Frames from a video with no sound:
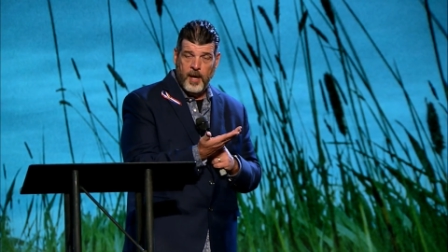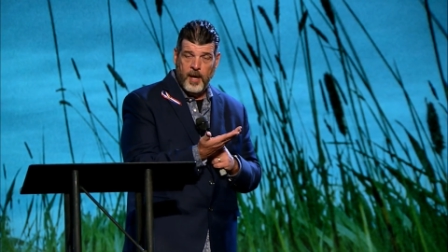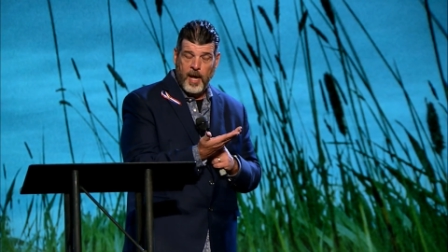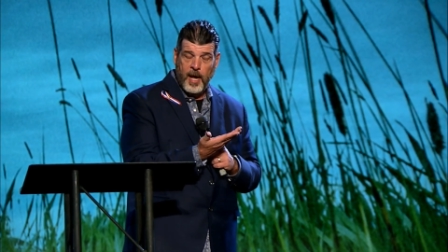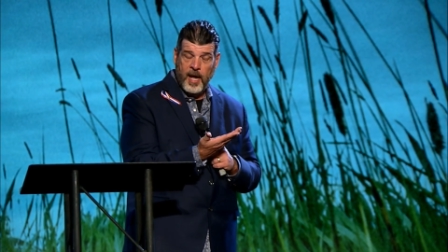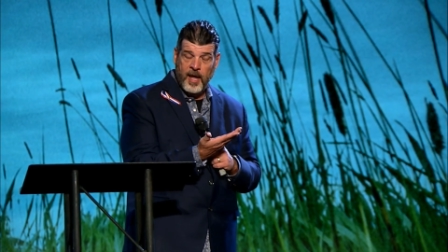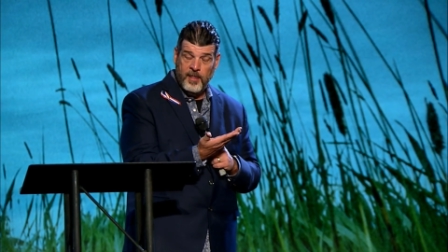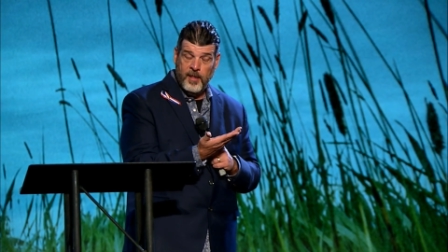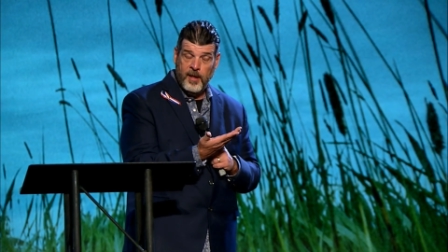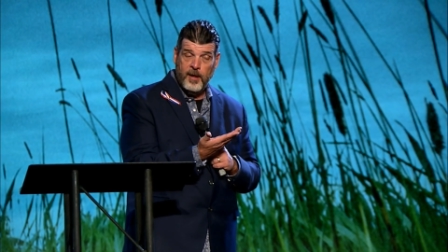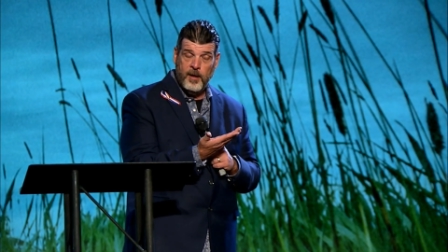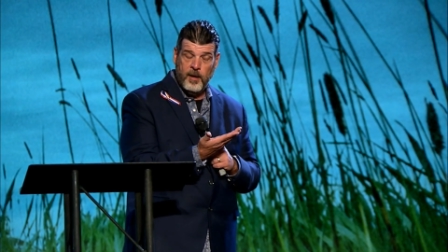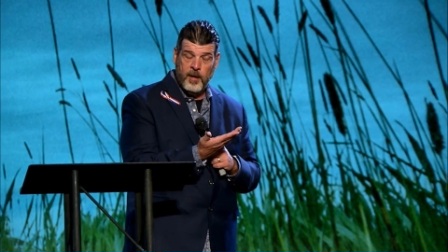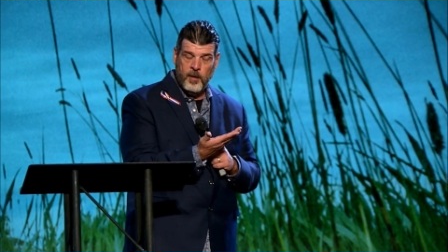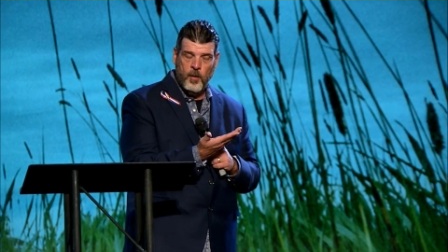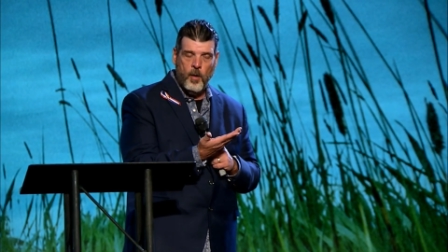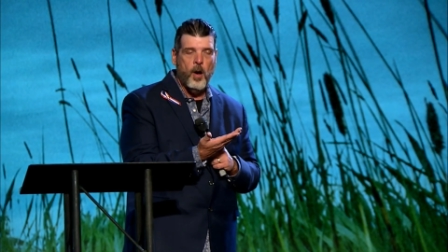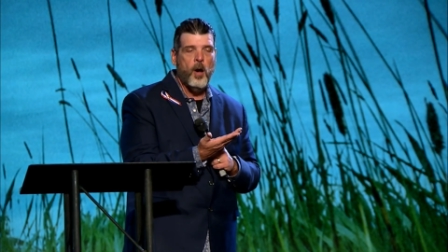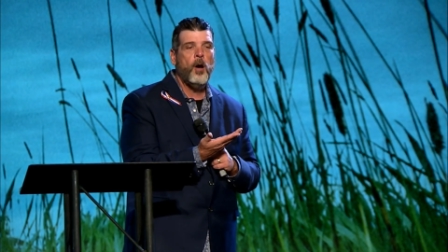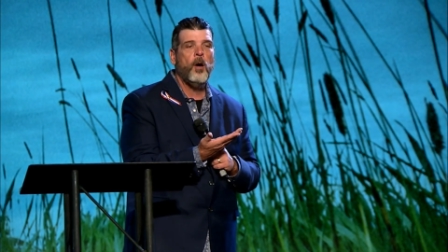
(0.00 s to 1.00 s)
And then you
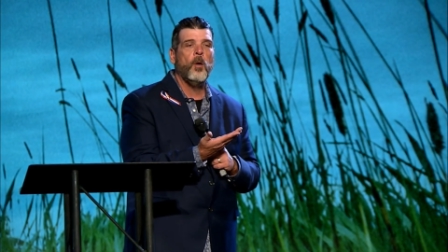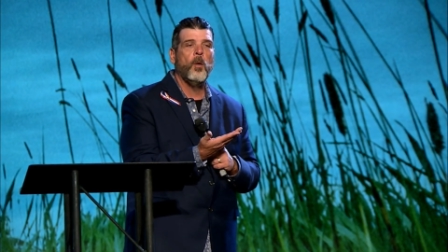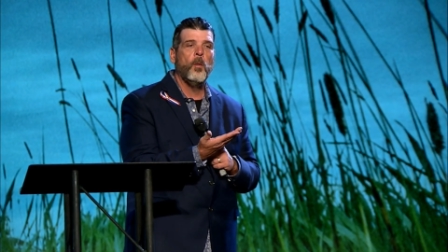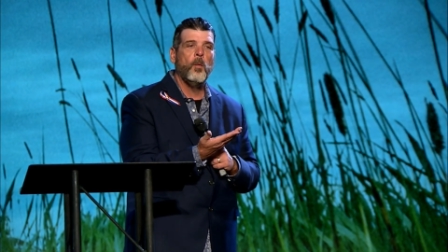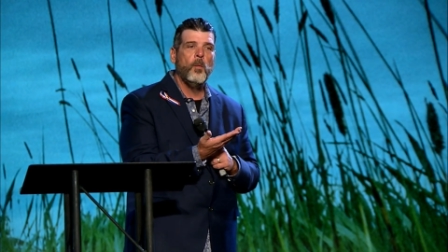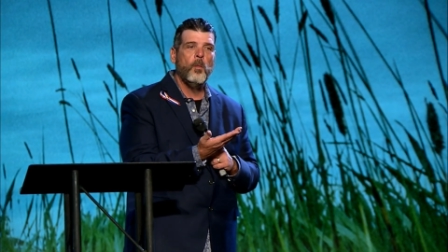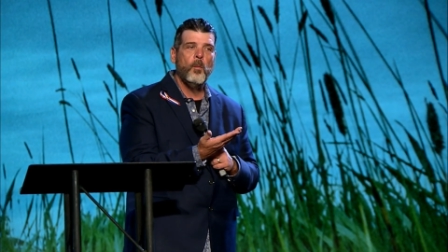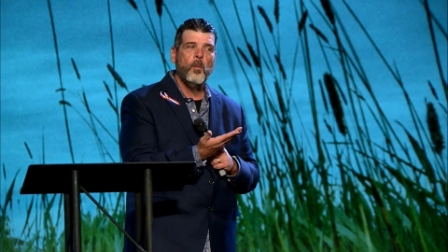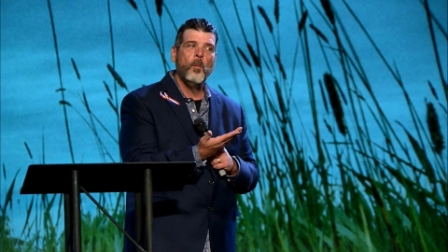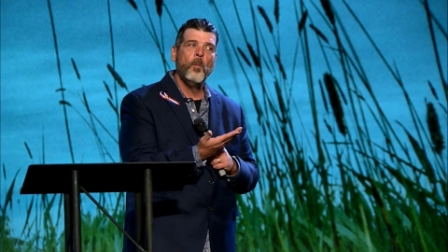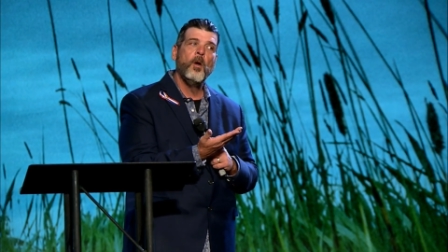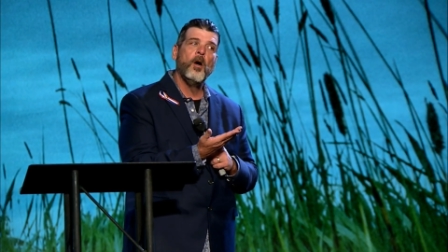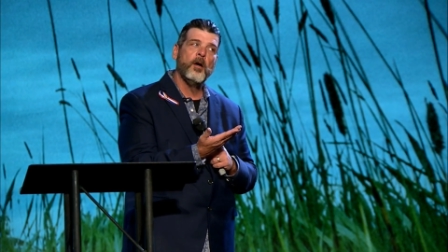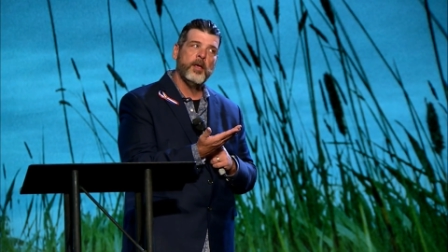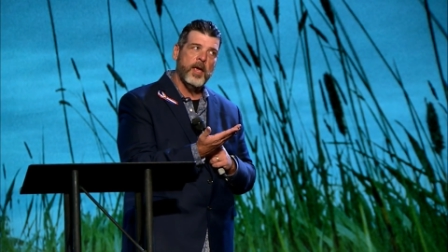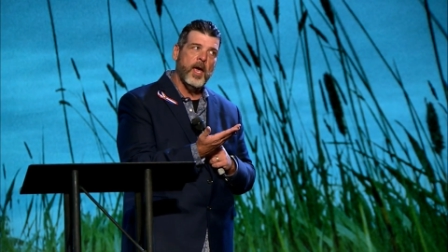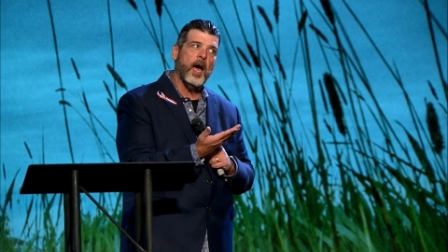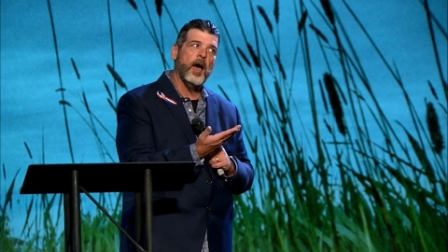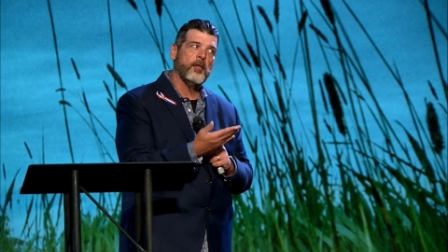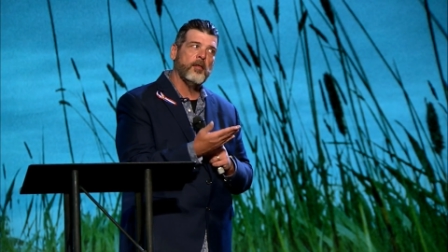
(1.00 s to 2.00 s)
go, oh, well,
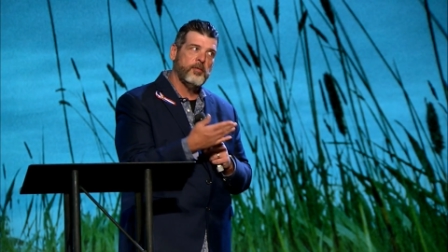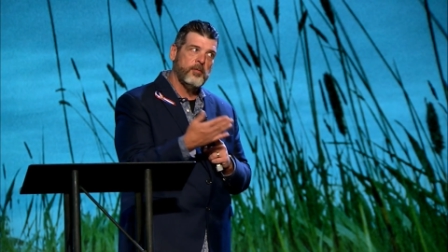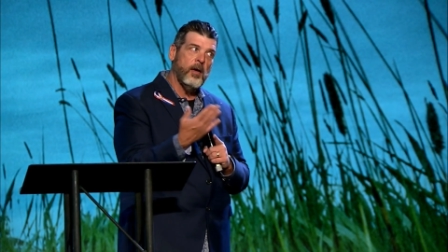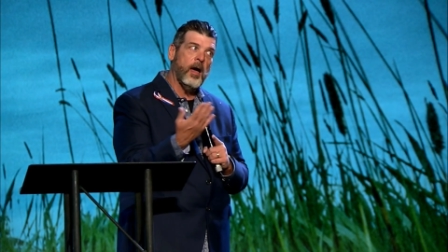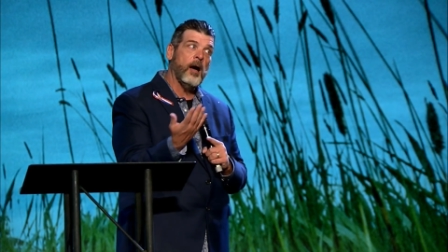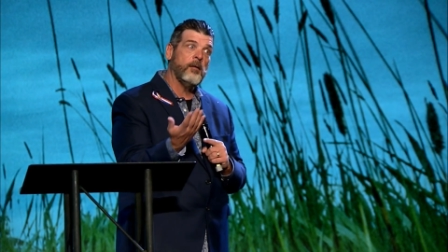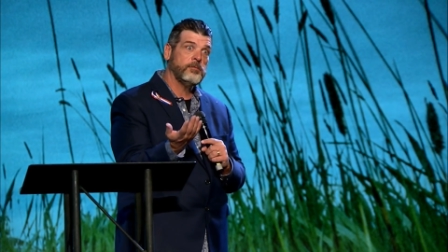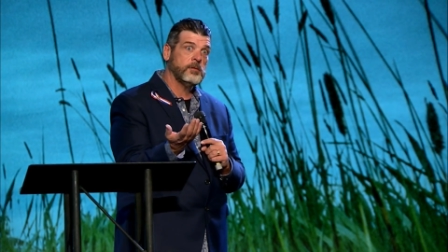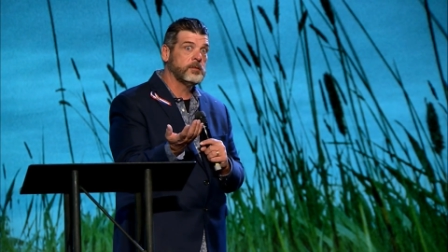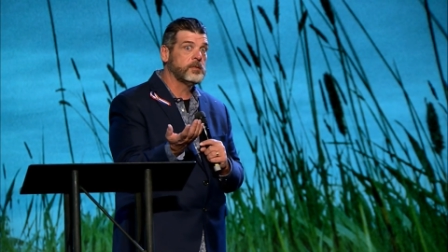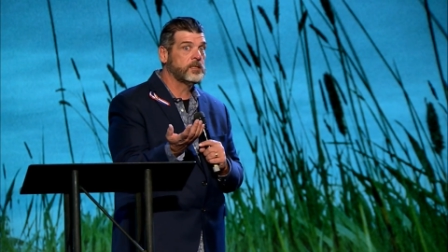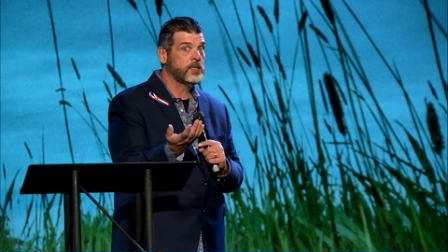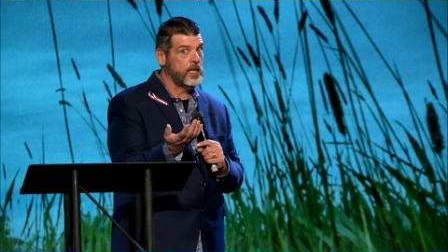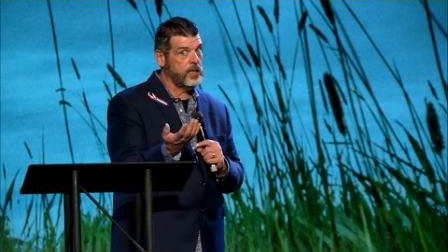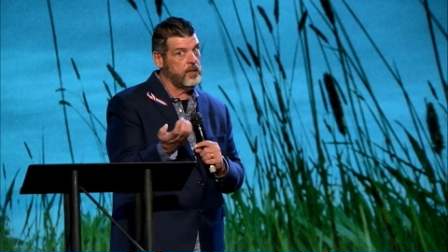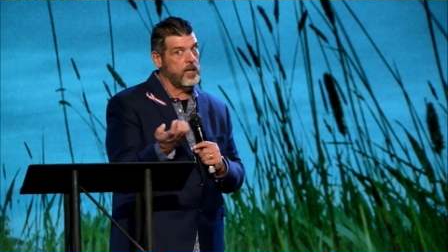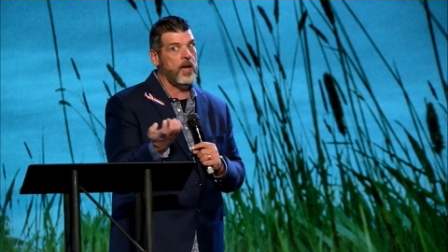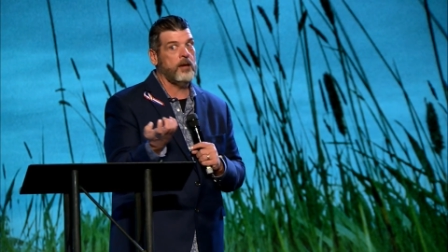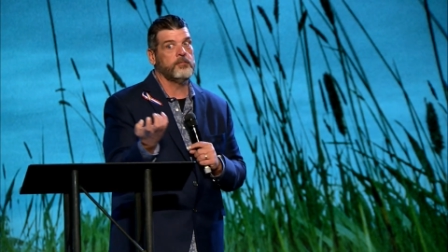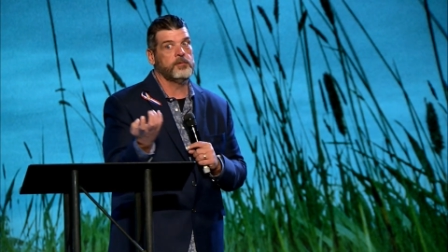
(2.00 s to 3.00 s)
yeah, I would say
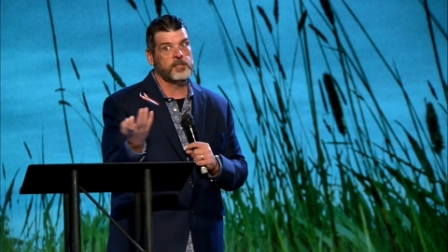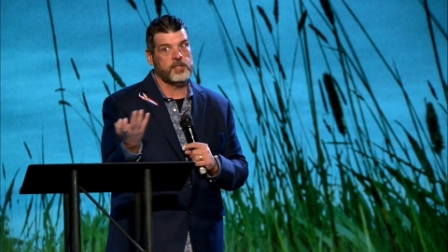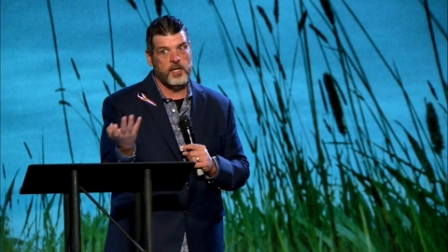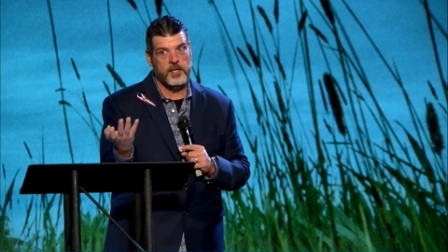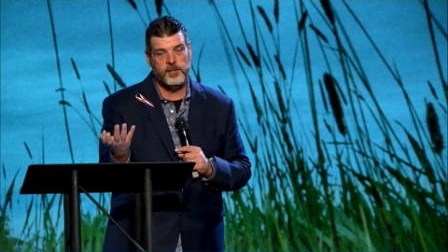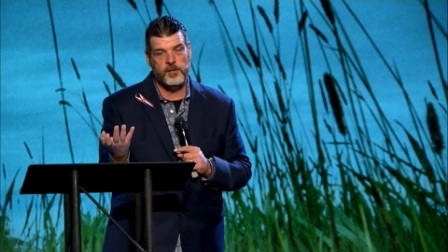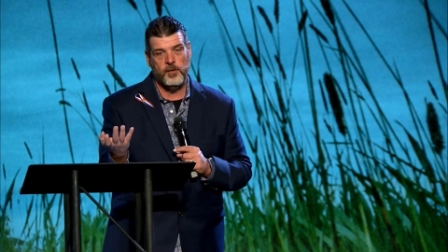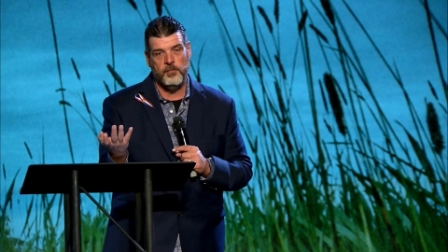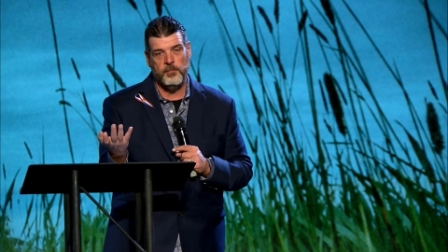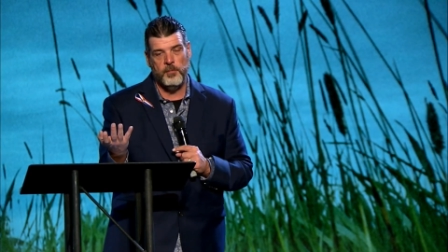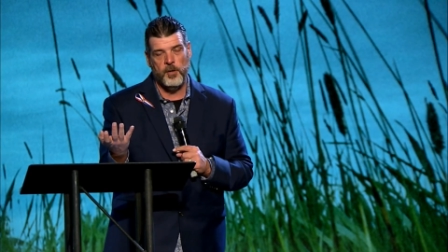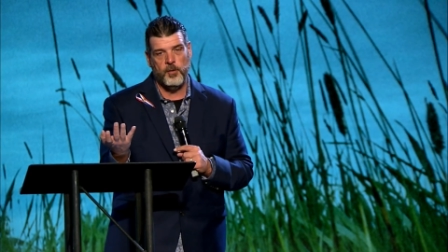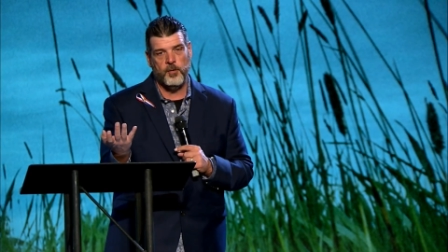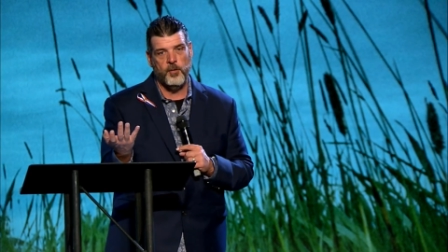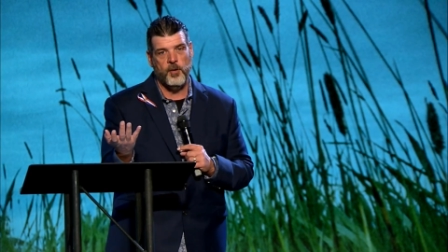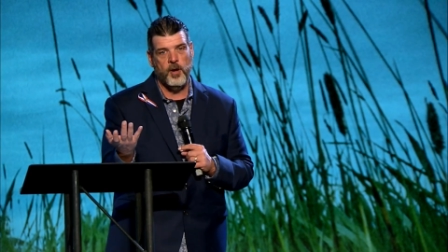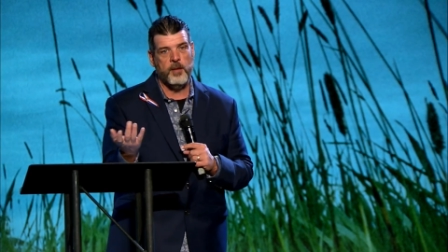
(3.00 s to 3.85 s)
that was also a miracle.